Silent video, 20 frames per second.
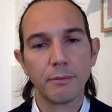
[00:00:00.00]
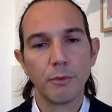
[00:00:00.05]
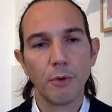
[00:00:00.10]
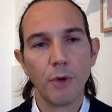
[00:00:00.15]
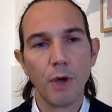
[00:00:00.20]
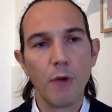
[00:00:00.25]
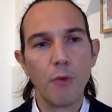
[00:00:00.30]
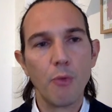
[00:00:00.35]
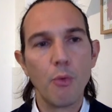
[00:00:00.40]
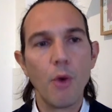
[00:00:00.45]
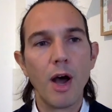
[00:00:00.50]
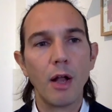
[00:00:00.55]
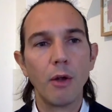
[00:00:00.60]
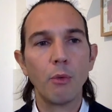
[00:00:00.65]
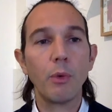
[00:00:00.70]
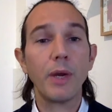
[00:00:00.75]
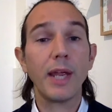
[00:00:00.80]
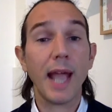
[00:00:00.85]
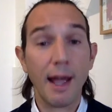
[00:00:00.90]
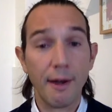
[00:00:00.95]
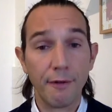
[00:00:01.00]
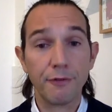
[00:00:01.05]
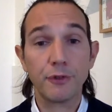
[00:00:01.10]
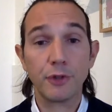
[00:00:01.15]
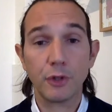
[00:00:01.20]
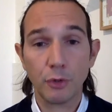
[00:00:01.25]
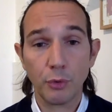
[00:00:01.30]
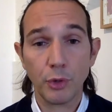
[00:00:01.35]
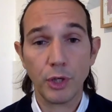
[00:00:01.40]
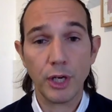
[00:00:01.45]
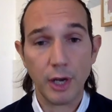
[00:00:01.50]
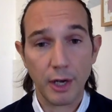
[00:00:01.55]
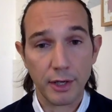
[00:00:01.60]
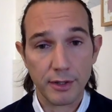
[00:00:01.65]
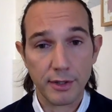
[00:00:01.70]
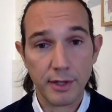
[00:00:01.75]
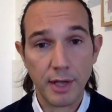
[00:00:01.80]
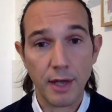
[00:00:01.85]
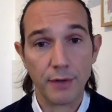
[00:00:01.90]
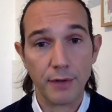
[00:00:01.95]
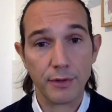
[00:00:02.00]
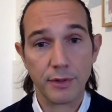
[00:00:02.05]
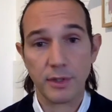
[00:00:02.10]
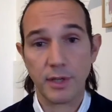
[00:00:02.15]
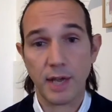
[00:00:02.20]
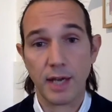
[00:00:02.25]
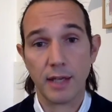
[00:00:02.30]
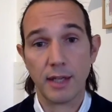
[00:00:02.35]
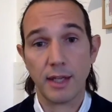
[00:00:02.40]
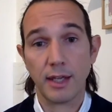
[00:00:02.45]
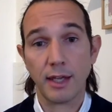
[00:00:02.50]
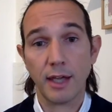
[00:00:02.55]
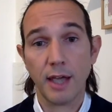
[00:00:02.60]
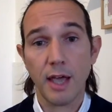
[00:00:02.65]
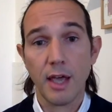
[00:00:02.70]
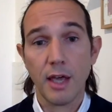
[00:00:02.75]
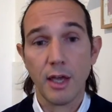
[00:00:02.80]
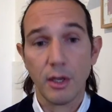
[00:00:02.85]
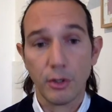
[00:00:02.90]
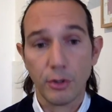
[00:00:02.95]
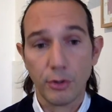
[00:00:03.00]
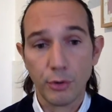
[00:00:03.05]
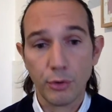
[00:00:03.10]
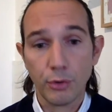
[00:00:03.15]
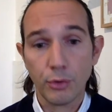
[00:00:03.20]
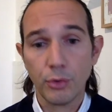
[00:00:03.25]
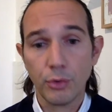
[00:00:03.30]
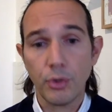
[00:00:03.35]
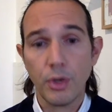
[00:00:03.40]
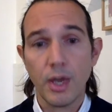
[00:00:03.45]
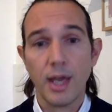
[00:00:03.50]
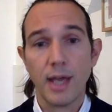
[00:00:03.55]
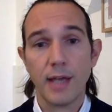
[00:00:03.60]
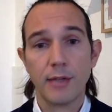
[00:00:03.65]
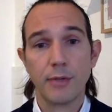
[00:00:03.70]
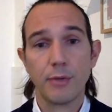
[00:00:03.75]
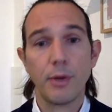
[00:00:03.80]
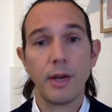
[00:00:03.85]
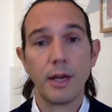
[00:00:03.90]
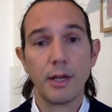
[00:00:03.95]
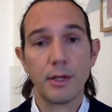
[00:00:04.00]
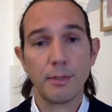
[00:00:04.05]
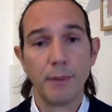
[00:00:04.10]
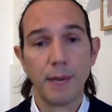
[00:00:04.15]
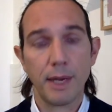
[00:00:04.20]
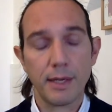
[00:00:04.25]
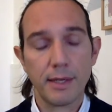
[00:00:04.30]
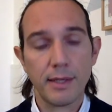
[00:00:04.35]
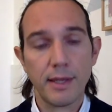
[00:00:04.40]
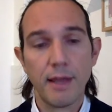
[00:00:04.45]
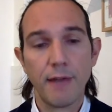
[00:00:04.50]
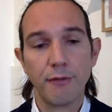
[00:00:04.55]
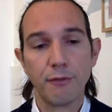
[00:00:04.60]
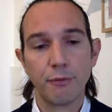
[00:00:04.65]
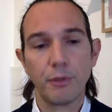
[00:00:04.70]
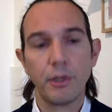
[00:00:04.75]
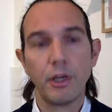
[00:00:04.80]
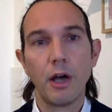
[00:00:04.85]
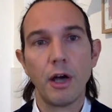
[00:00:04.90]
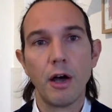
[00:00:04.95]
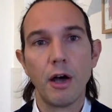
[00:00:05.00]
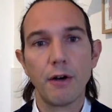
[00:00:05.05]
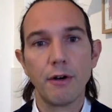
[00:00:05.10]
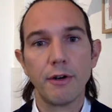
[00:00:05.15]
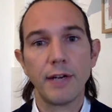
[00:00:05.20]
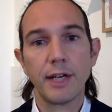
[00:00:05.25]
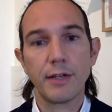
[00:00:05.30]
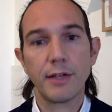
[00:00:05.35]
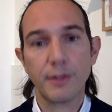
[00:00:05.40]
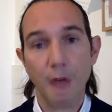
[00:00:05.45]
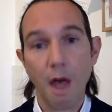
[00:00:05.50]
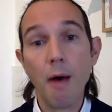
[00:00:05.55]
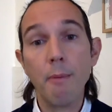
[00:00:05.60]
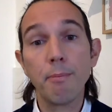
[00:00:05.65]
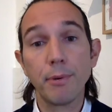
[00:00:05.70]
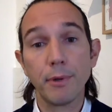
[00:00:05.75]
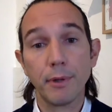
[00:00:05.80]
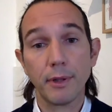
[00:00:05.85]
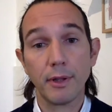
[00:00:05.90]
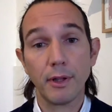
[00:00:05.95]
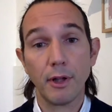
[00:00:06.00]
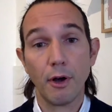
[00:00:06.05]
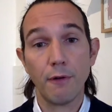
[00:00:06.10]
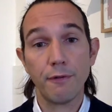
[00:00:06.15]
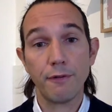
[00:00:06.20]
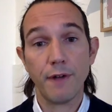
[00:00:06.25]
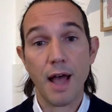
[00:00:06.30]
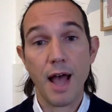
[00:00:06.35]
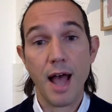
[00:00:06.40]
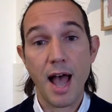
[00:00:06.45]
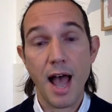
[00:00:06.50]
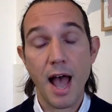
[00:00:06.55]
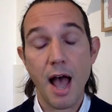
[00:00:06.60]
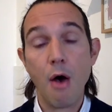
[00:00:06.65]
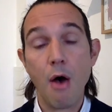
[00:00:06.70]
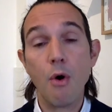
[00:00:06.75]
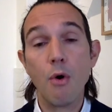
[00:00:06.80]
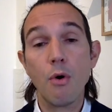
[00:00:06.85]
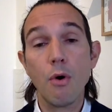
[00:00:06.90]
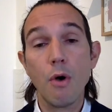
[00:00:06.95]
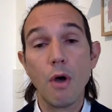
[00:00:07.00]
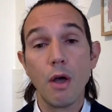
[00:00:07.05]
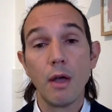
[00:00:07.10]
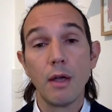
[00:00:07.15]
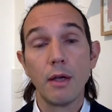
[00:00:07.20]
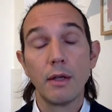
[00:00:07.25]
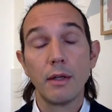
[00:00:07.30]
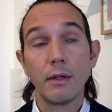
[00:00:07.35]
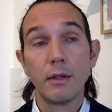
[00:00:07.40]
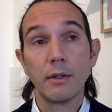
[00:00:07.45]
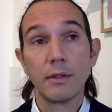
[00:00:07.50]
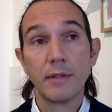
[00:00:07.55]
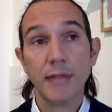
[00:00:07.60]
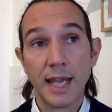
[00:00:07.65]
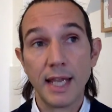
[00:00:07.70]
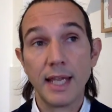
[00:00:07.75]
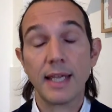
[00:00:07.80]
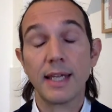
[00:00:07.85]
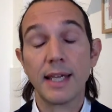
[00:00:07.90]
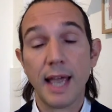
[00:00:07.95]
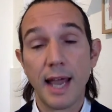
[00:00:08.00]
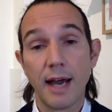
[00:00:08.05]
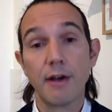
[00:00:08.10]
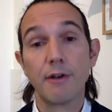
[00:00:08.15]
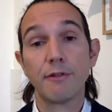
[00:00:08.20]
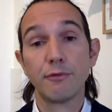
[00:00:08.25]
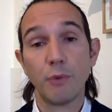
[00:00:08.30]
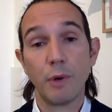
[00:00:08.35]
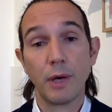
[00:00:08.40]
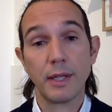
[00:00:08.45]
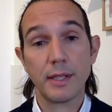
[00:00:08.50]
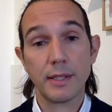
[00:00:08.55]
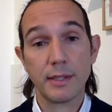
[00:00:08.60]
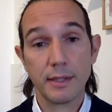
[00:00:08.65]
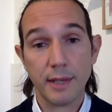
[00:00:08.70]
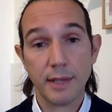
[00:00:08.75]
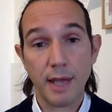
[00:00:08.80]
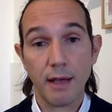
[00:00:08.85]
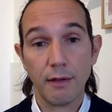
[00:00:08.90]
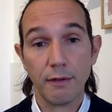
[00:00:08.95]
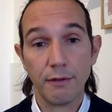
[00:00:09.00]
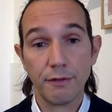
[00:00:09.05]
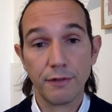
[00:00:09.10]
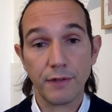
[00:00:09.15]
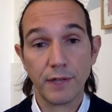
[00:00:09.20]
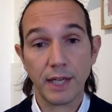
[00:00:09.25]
And while we have to do it ourselves, I think you, as well as myself, we are an example of how taking care of oneself